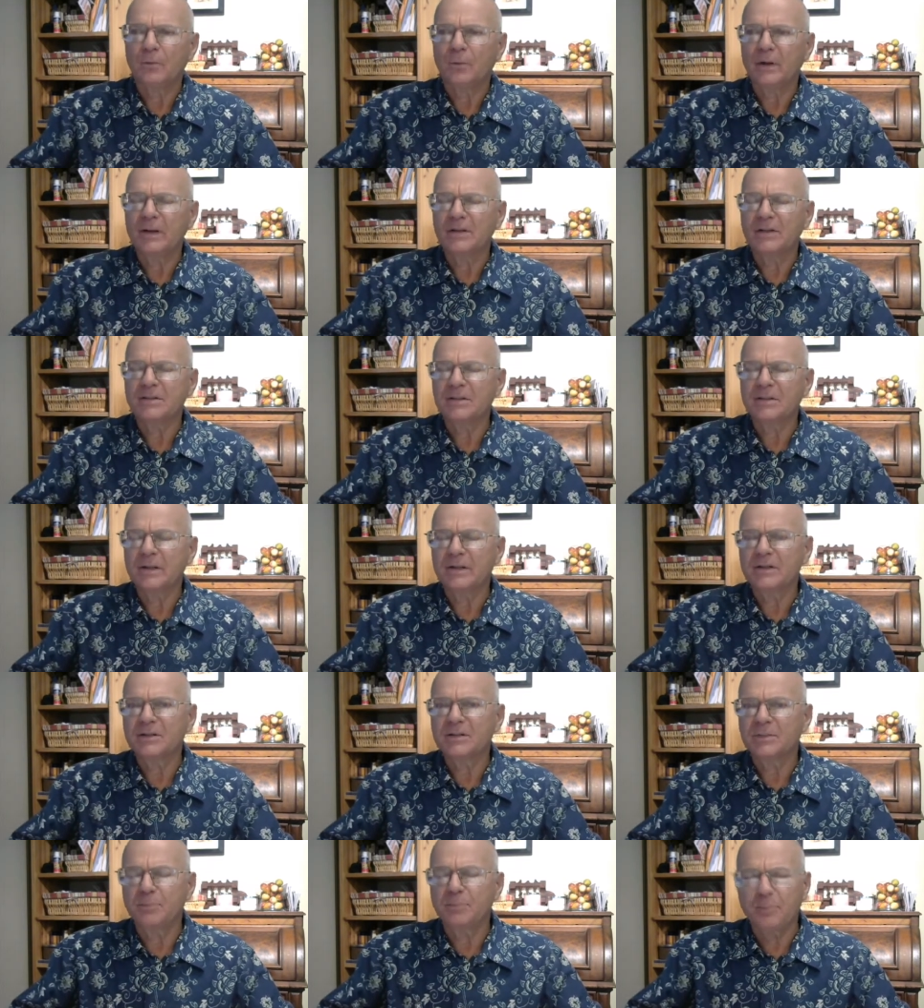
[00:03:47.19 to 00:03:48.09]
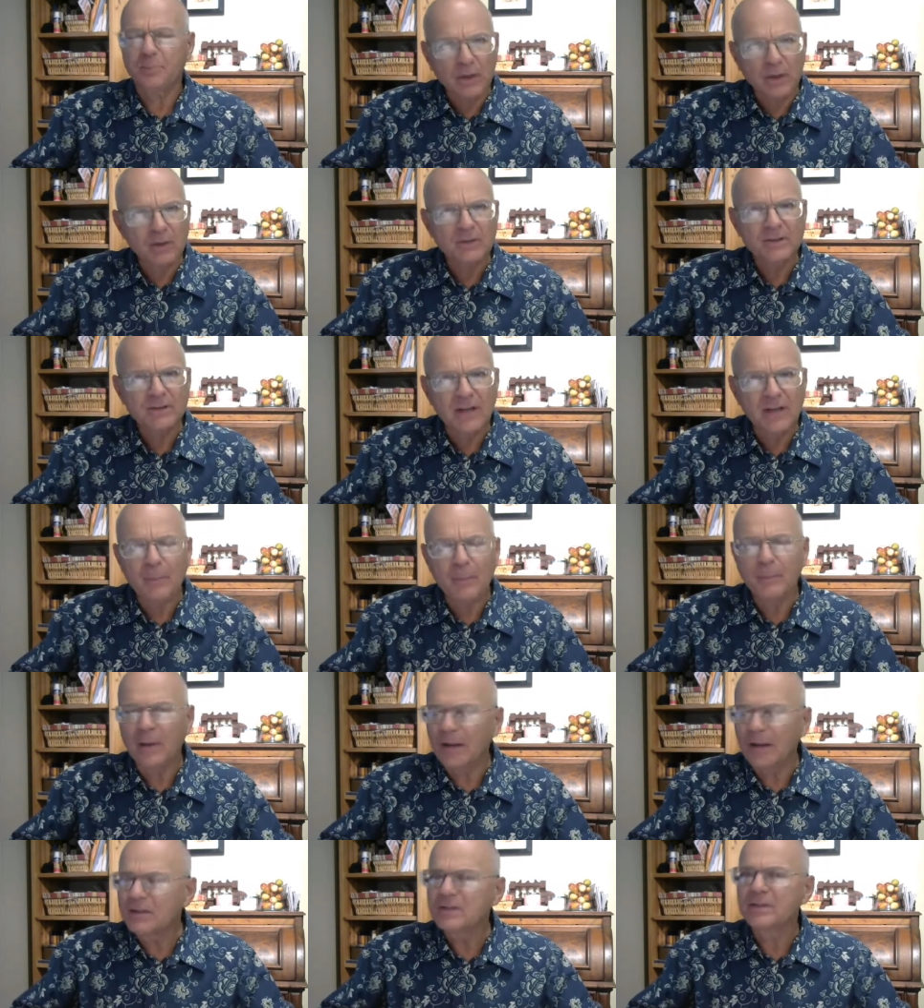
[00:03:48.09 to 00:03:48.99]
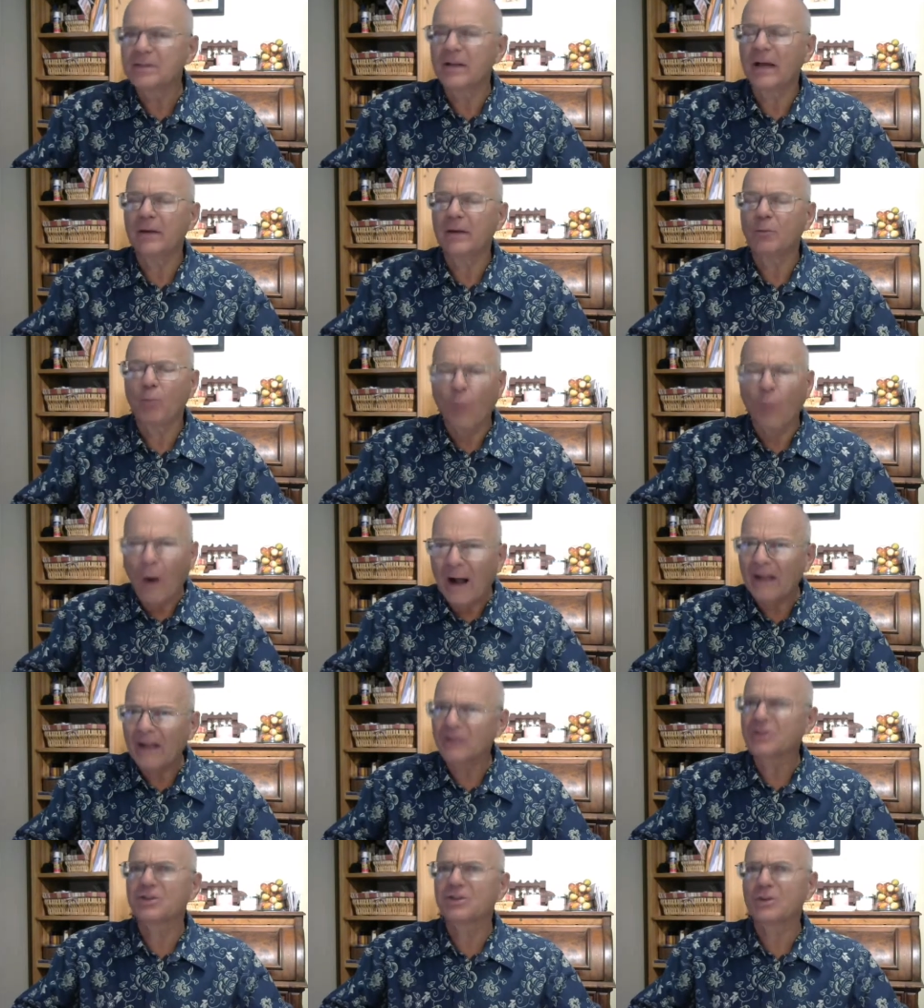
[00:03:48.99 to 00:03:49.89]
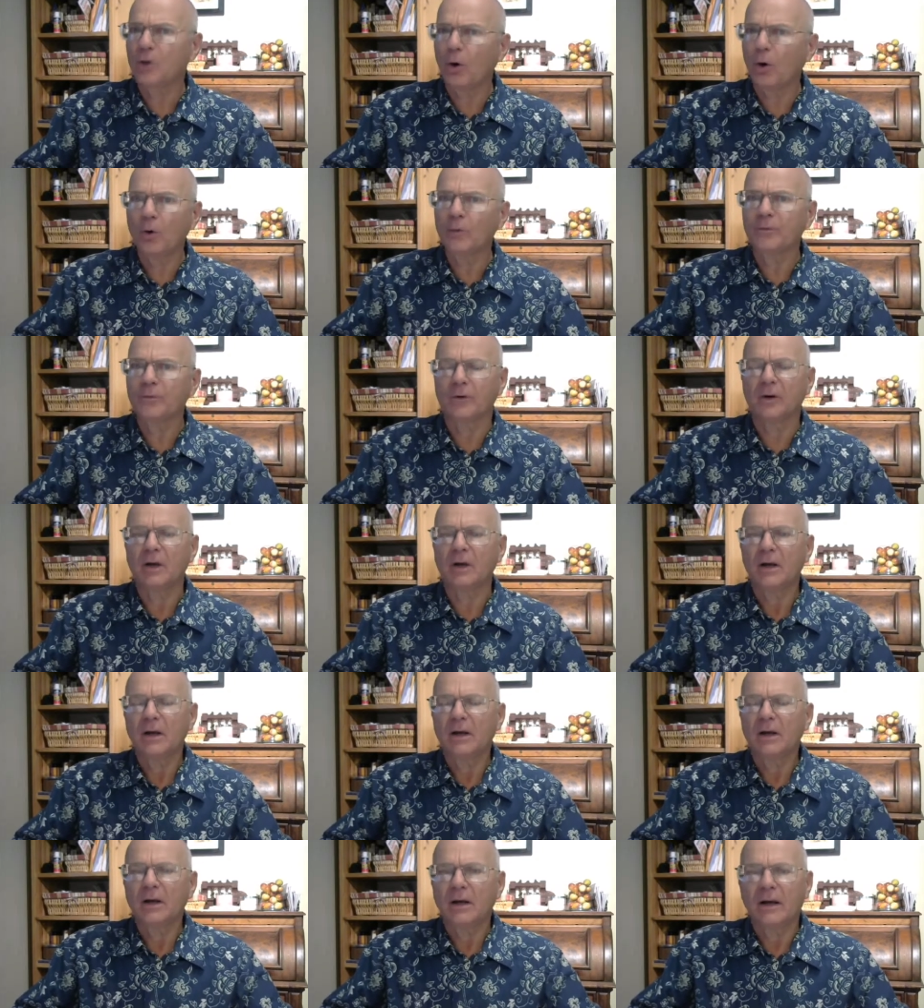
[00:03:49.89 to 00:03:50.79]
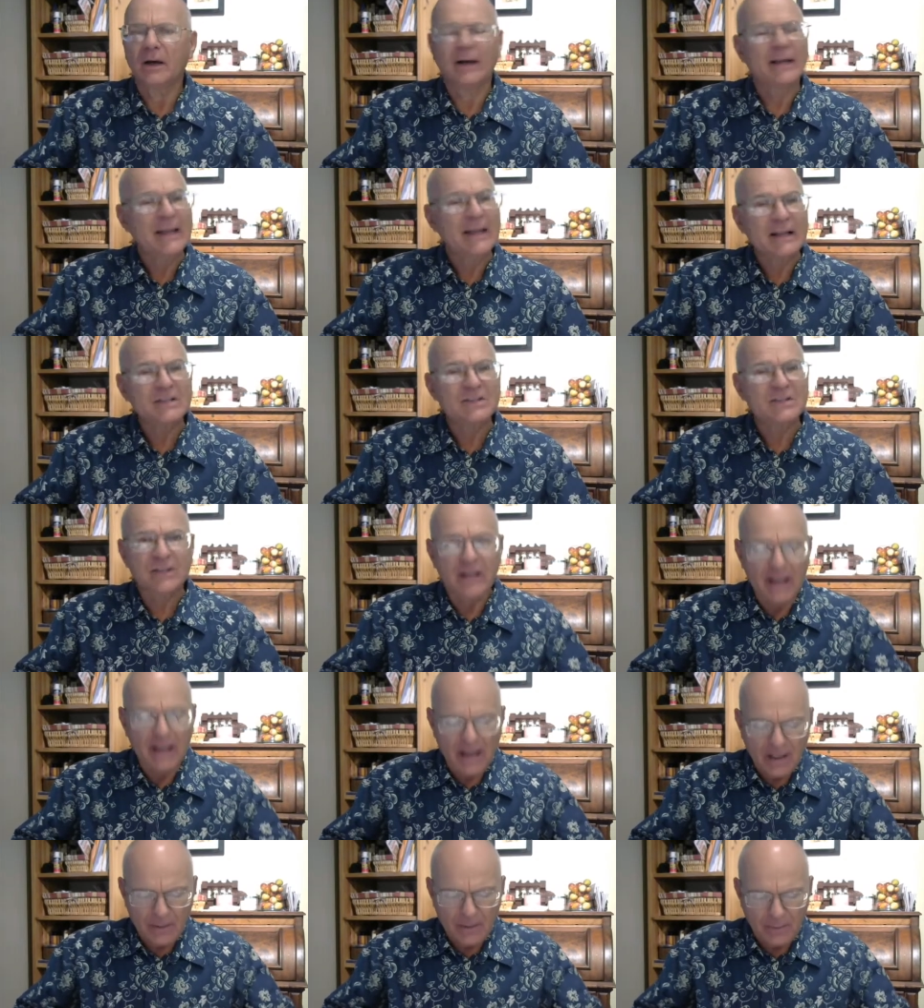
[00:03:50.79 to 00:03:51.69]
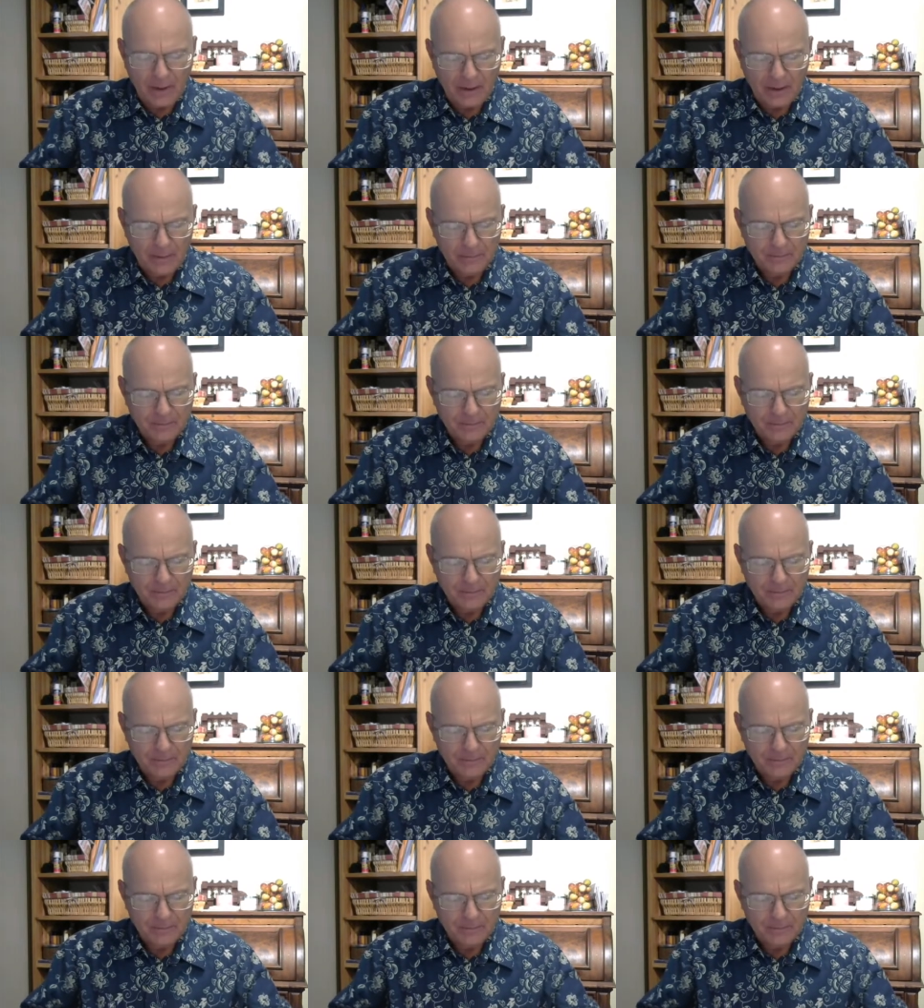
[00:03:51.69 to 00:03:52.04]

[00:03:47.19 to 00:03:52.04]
is, is built up and, and watched over against the enemy